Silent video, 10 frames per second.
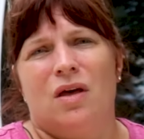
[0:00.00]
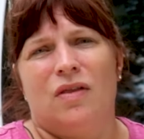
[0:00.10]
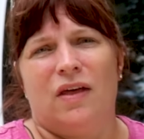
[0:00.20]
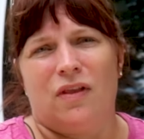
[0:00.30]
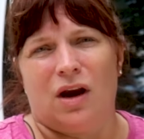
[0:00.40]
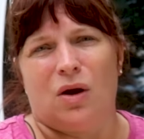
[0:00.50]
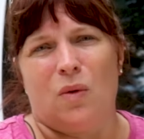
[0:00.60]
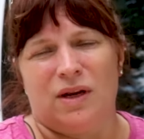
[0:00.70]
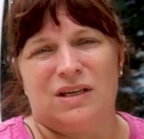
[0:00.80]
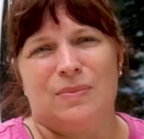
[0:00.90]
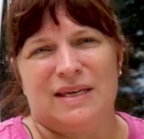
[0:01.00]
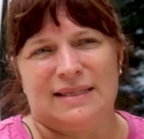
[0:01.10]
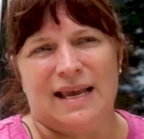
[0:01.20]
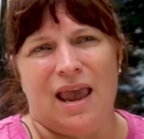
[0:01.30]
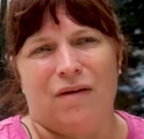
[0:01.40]
that they're going to be
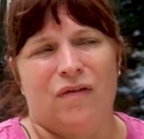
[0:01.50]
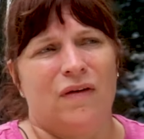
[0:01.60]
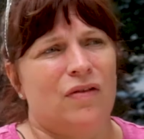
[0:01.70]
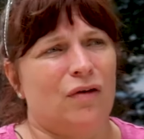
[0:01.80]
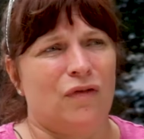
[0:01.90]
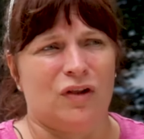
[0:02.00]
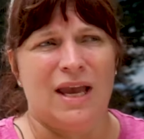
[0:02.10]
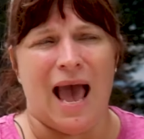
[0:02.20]
safe. They're fully